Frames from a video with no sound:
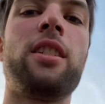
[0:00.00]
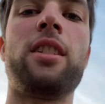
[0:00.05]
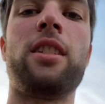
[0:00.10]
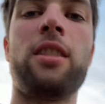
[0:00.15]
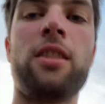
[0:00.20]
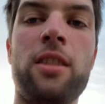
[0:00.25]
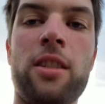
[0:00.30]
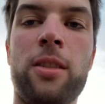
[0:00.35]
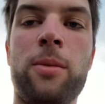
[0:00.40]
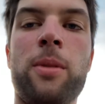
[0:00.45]

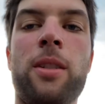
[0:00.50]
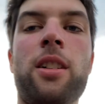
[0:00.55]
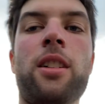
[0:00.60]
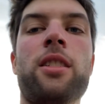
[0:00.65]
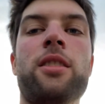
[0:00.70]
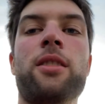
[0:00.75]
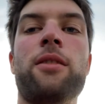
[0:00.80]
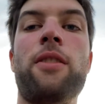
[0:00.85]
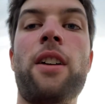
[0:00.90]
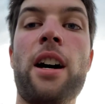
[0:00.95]
just because
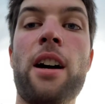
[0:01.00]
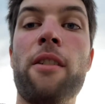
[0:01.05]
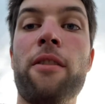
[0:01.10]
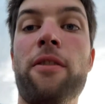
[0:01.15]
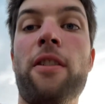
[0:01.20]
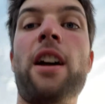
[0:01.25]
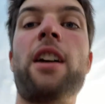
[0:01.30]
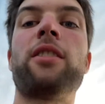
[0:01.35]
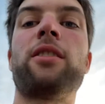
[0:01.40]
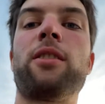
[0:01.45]
of how
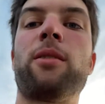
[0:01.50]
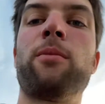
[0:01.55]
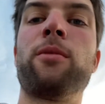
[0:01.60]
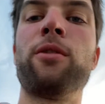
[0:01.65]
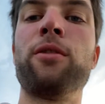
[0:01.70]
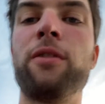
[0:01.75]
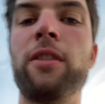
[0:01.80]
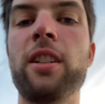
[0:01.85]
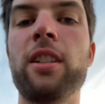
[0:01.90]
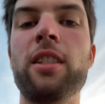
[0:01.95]
fast they're
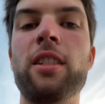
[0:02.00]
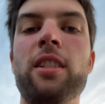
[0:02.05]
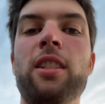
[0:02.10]
moving.